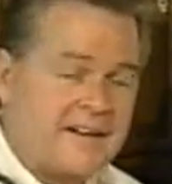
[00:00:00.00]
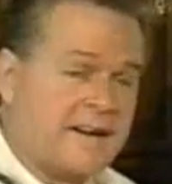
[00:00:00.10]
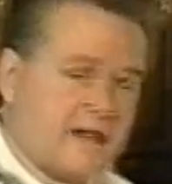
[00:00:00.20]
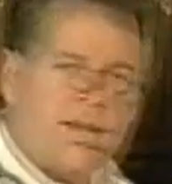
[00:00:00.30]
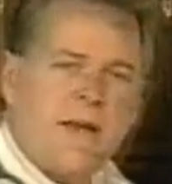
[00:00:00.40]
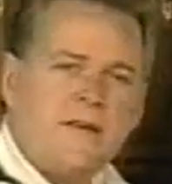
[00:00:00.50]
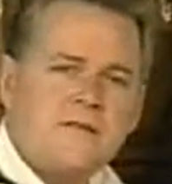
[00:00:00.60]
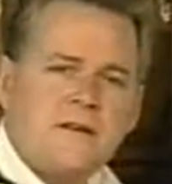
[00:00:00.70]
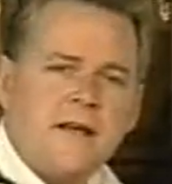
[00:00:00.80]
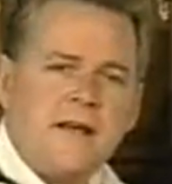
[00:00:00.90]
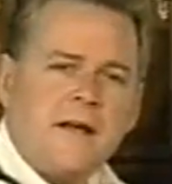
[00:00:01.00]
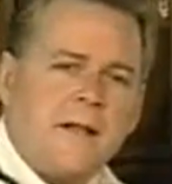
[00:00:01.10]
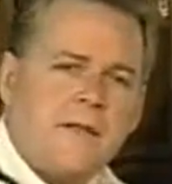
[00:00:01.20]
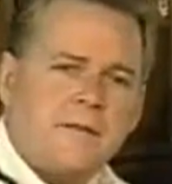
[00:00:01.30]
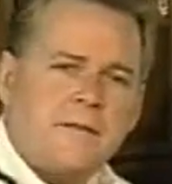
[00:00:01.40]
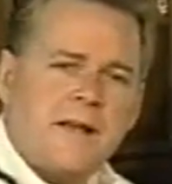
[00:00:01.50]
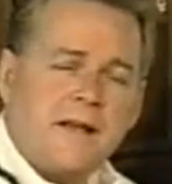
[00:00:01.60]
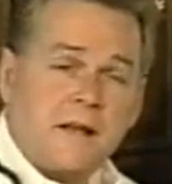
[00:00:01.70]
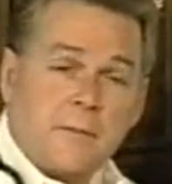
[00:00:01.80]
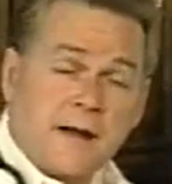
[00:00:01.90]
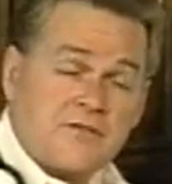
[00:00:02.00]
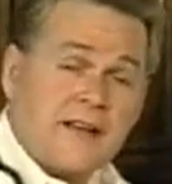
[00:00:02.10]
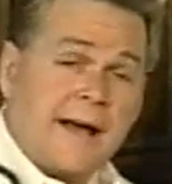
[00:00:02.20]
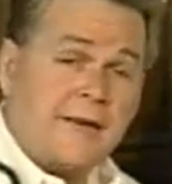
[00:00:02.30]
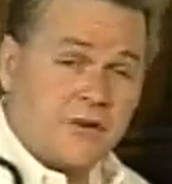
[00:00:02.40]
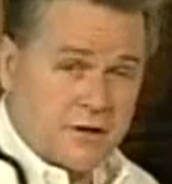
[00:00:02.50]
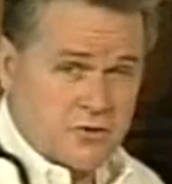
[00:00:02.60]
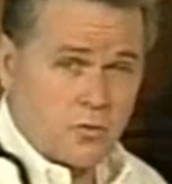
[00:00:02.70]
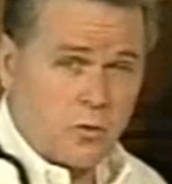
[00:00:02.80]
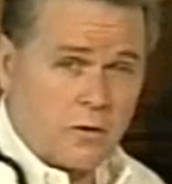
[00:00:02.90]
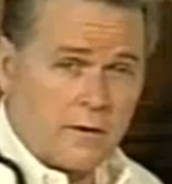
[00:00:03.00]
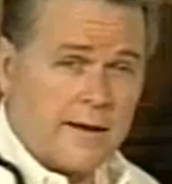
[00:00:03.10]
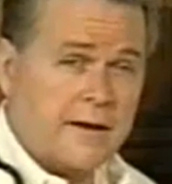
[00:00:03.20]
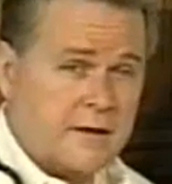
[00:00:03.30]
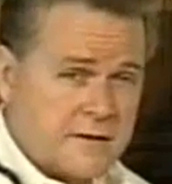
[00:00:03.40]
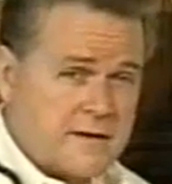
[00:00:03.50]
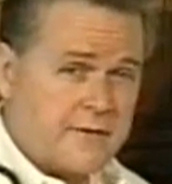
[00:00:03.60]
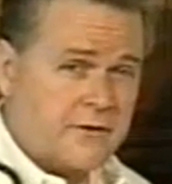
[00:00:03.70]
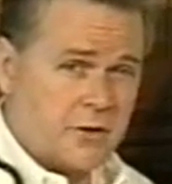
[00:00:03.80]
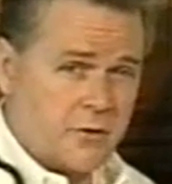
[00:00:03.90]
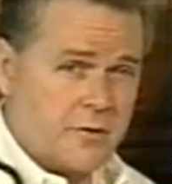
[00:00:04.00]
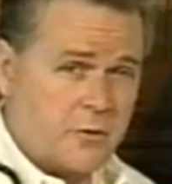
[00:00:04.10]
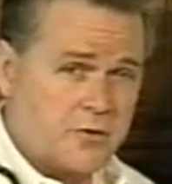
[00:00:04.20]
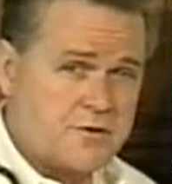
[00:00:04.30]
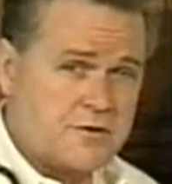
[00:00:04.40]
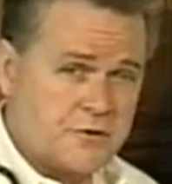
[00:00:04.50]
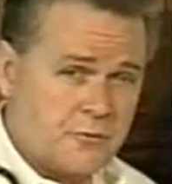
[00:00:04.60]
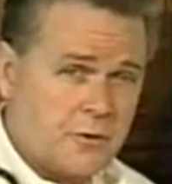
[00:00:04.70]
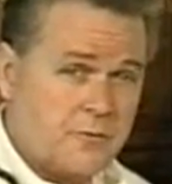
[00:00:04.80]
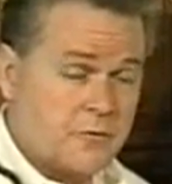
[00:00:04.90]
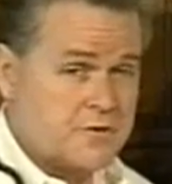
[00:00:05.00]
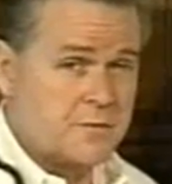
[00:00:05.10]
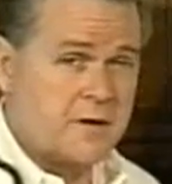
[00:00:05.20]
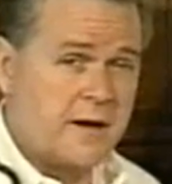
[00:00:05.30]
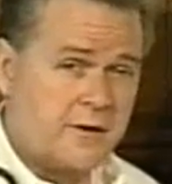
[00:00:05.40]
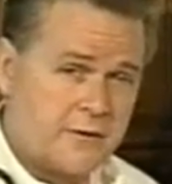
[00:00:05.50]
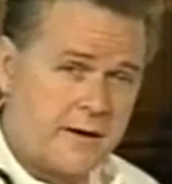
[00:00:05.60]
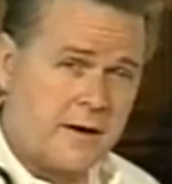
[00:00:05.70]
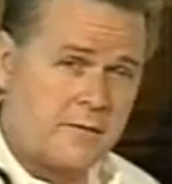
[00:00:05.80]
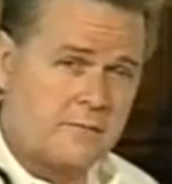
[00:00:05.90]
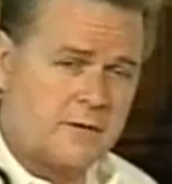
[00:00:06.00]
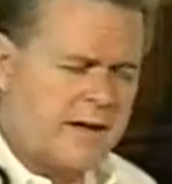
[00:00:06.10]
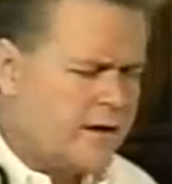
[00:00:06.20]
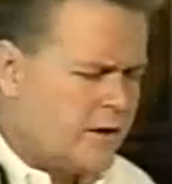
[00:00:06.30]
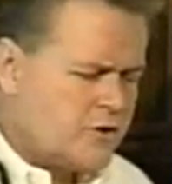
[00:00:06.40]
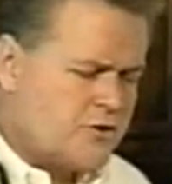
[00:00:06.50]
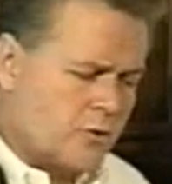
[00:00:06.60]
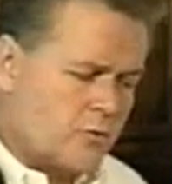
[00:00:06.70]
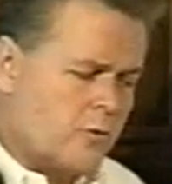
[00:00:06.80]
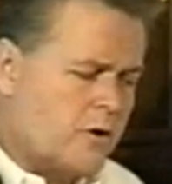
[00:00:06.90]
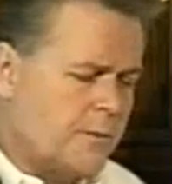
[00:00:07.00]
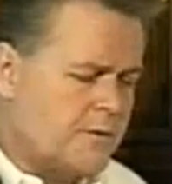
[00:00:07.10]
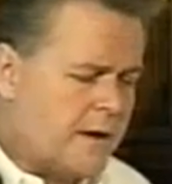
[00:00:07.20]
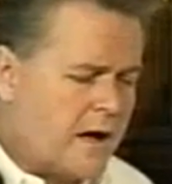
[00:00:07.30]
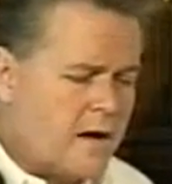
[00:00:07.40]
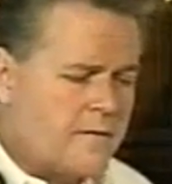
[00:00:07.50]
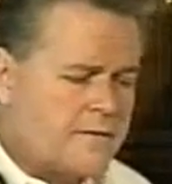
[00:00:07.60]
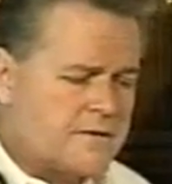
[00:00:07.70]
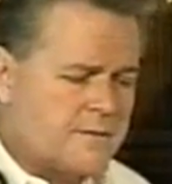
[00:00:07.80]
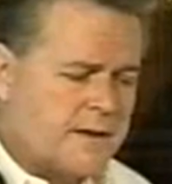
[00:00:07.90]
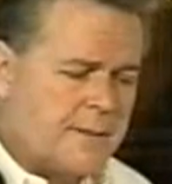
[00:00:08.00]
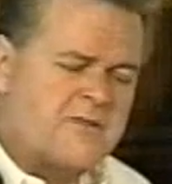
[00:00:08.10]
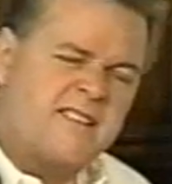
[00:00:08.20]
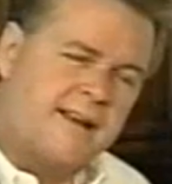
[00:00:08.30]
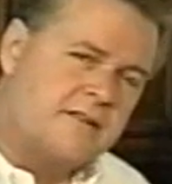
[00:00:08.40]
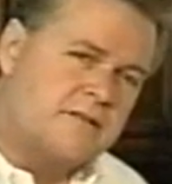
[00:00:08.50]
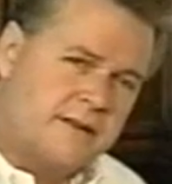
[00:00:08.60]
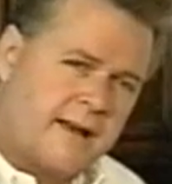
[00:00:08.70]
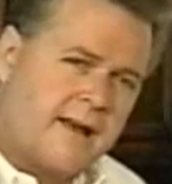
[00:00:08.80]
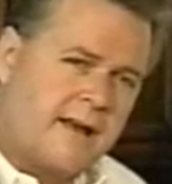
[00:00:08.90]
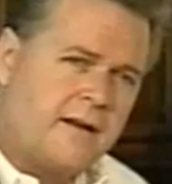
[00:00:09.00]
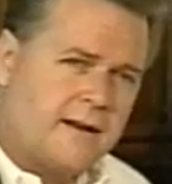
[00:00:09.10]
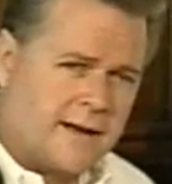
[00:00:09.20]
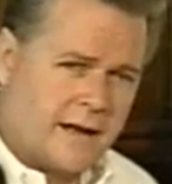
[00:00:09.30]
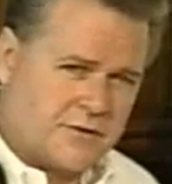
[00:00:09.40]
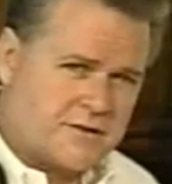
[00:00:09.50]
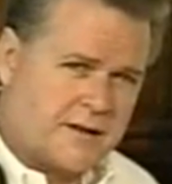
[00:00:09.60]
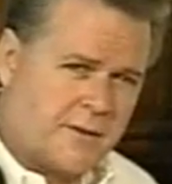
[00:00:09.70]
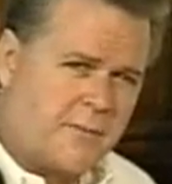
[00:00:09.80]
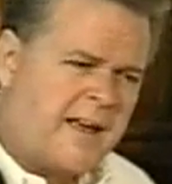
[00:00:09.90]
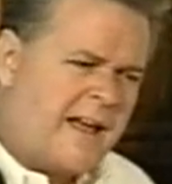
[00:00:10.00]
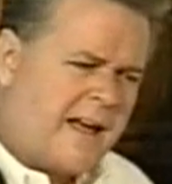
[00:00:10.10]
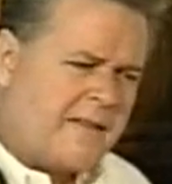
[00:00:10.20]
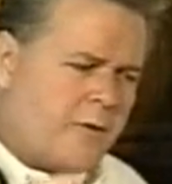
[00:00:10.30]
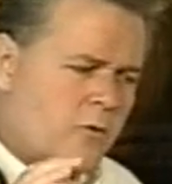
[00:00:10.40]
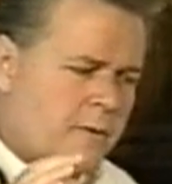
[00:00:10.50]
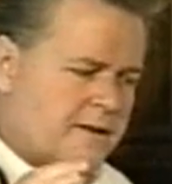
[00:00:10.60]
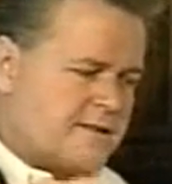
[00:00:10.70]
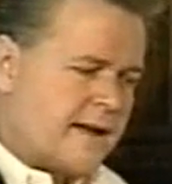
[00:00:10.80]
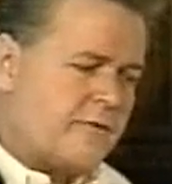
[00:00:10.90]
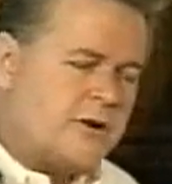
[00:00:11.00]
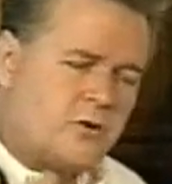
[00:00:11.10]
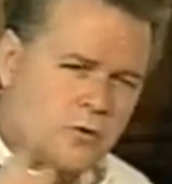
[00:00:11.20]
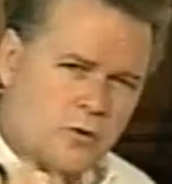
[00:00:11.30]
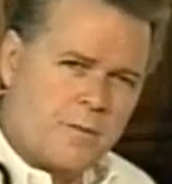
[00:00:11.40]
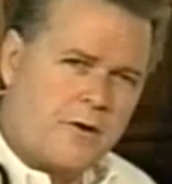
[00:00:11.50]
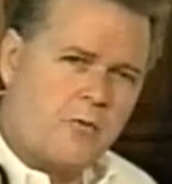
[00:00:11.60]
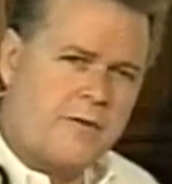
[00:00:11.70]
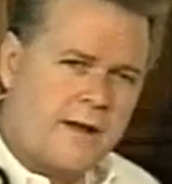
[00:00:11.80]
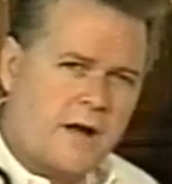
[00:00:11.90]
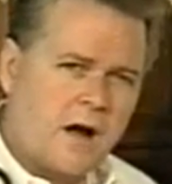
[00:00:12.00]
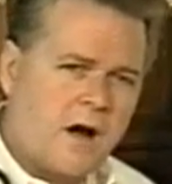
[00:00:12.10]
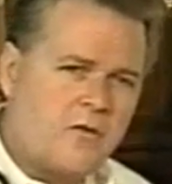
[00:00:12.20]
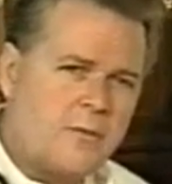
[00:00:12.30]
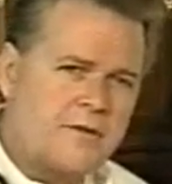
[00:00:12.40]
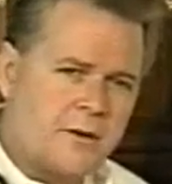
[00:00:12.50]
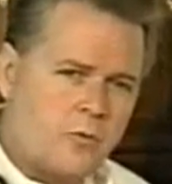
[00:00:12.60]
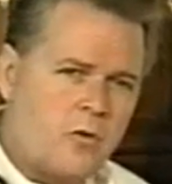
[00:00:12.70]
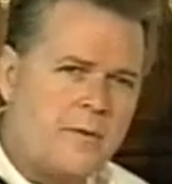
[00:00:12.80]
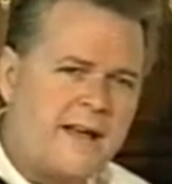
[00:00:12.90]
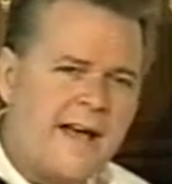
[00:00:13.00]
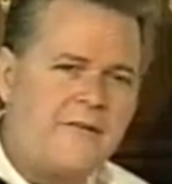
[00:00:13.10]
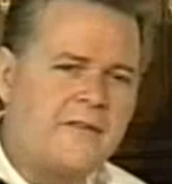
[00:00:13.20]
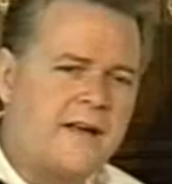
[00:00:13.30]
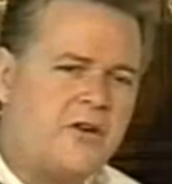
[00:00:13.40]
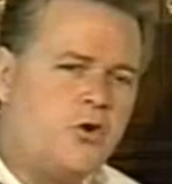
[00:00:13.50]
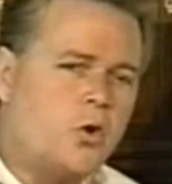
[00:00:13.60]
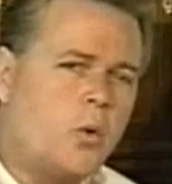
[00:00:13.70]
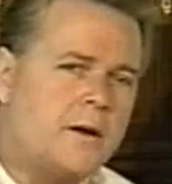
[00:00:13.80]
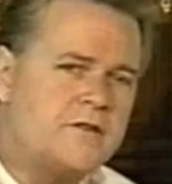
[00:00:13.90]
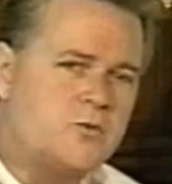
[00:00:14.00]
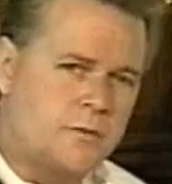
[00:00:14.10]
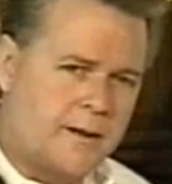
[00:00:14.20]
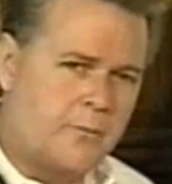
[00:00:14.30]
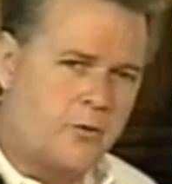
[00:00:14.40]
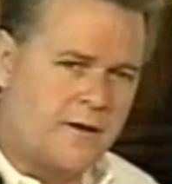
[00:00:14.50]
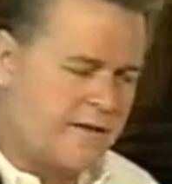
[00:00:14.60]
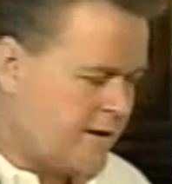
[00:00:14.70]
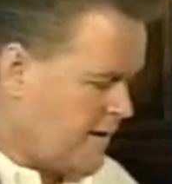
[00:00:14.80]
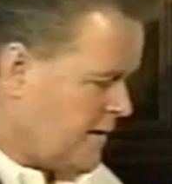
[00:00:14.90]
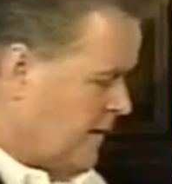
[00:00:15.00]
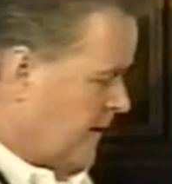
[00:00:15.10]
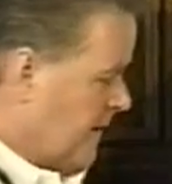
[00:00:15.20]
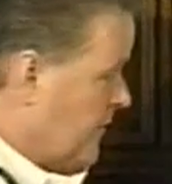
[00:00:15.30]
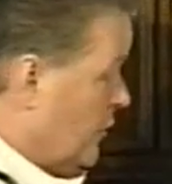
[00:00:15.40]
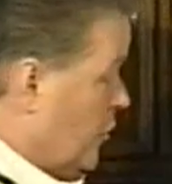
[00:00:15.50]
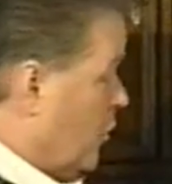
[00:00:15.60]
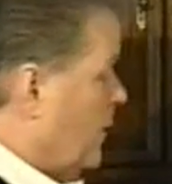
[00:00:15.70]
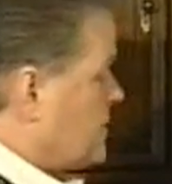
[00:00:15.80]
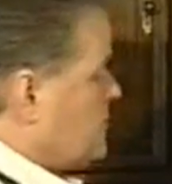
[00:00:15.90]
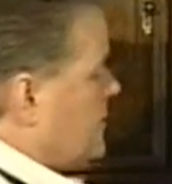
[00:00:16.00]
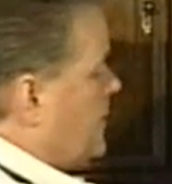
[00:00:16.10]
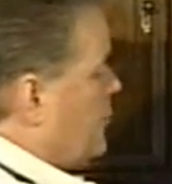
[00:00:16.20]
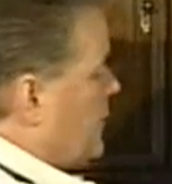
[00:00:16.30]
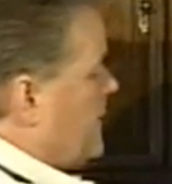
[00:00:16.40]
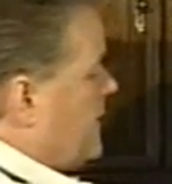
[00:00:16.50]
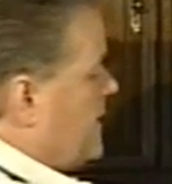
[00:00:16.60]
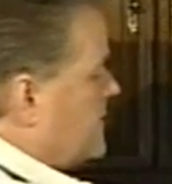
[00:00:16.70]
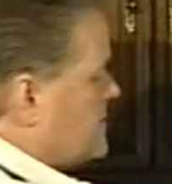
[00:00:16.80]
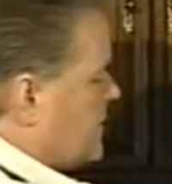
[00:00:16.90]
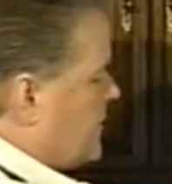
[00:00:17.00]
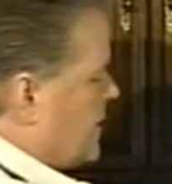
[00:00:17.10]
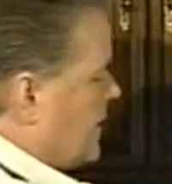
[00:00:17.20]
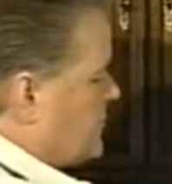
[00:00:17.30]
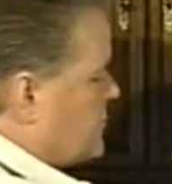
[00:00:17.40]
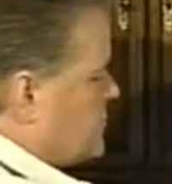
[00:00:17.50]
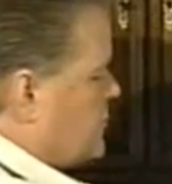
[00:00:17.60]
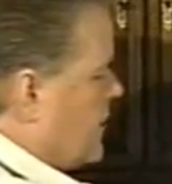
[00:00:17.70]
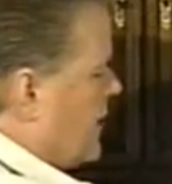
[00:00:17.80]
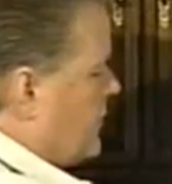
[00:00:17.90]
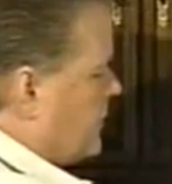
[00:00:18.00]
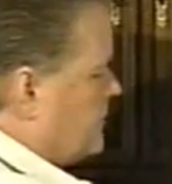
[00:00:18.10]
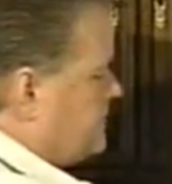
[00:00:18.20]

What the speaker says: Occasionally, taking him outside doesn't work, and he does have to go to the emergency room for some care there. Children will come to my office sometimes the next day, and I'll see them, and they will be sounding croupy when they cough, but they won't be having that noise when they breathe in. The noise when they breathe in is something called stridor.